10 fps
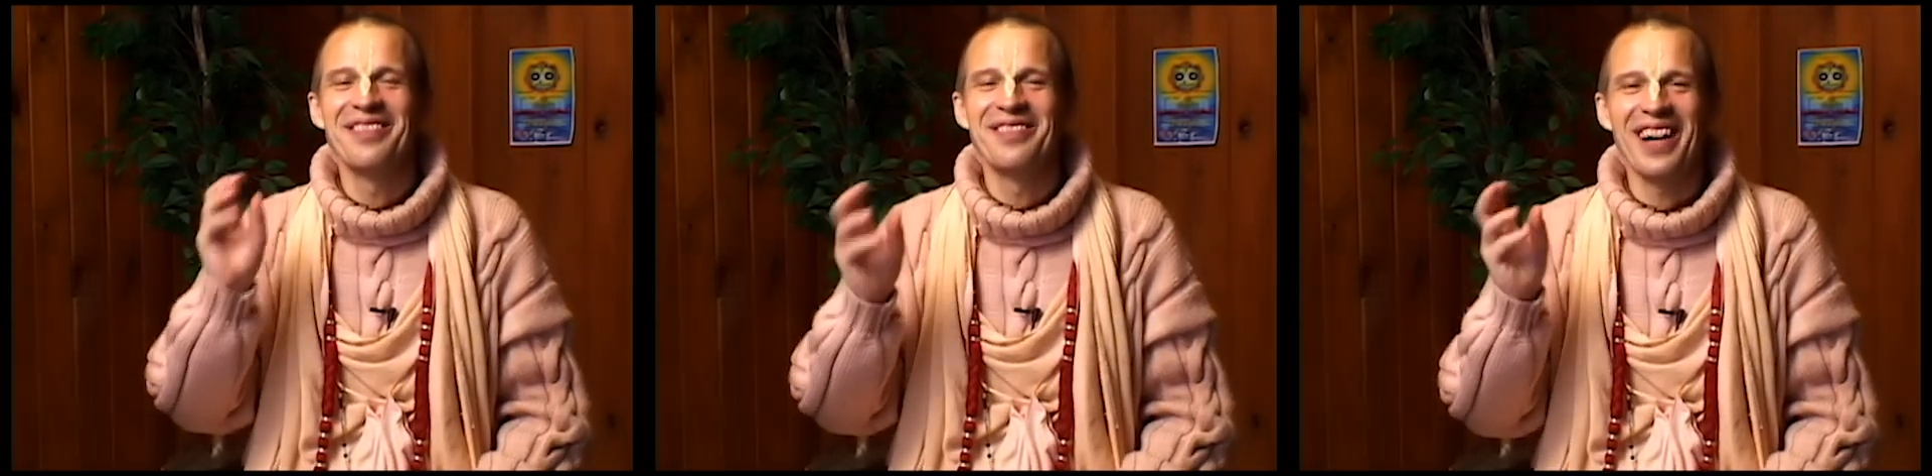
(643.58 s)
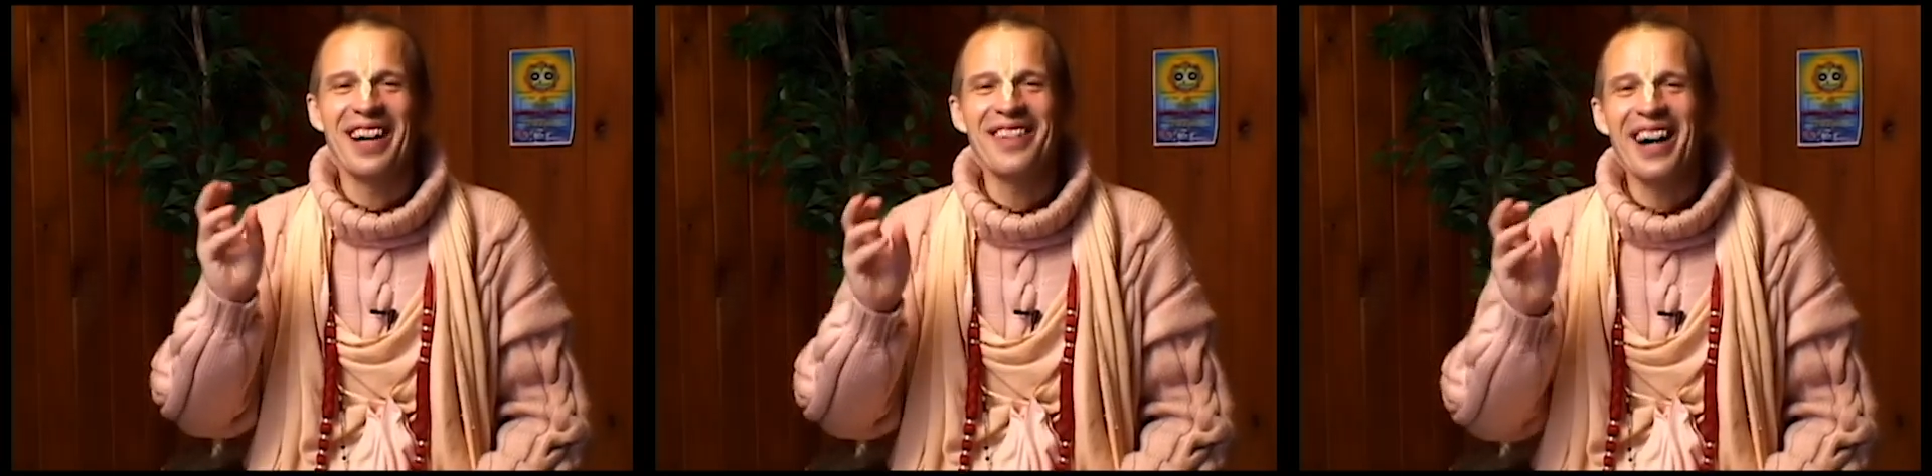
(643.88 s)

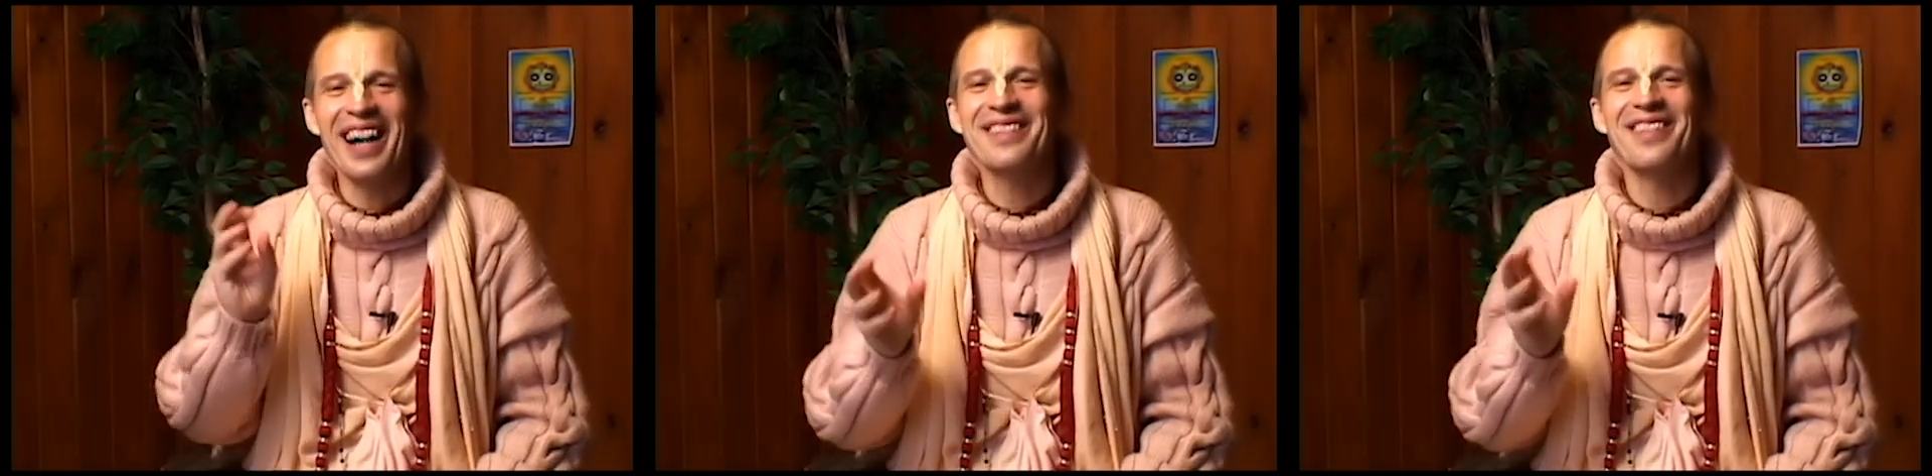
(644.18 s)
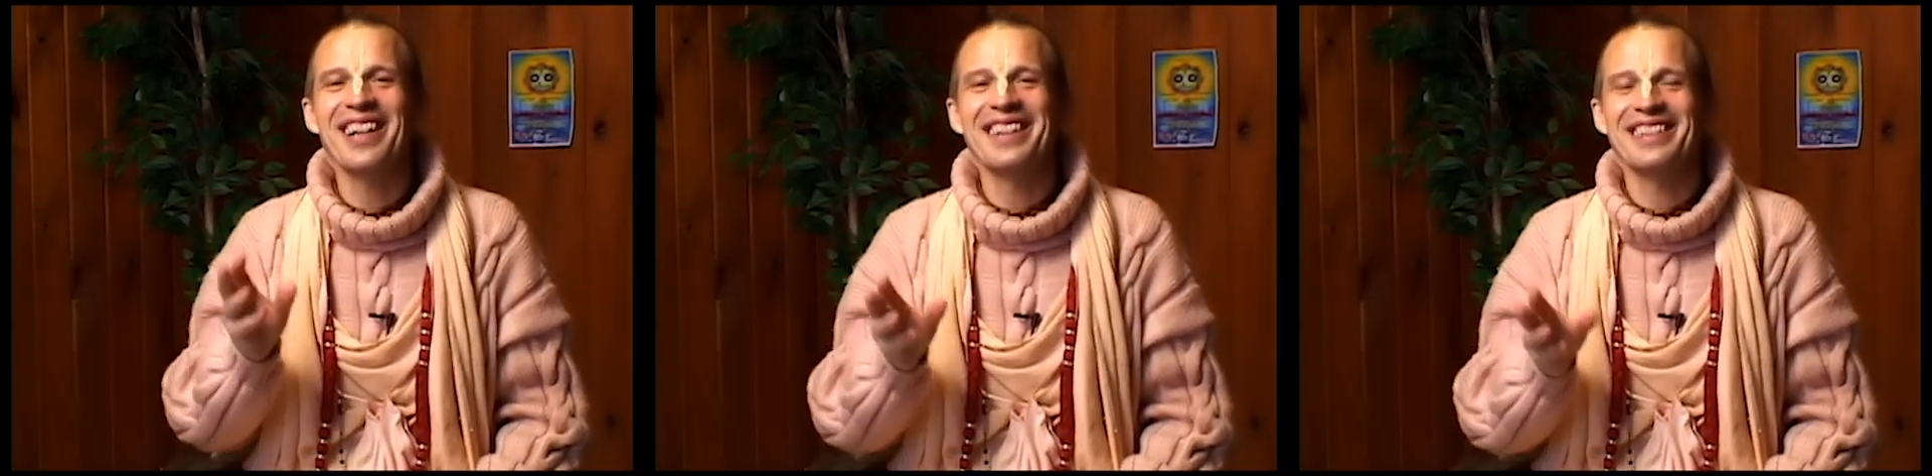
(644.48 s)

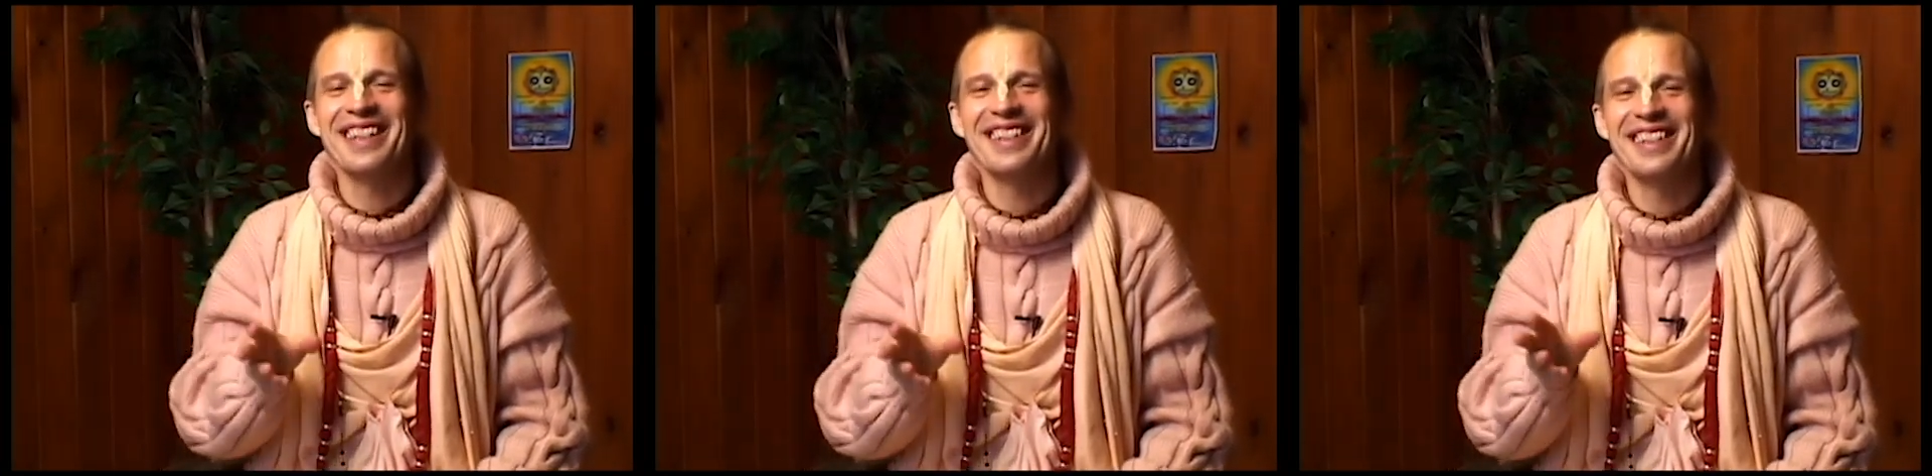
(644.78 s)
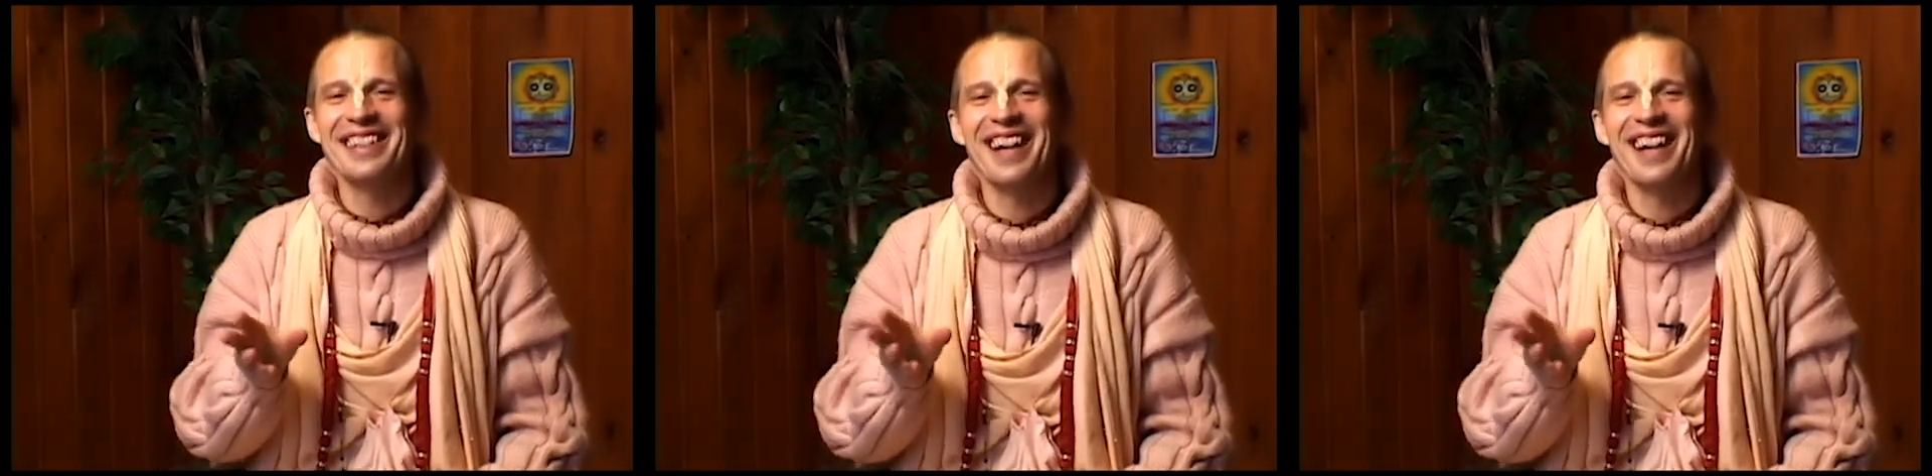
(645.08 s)
Paramatma is in the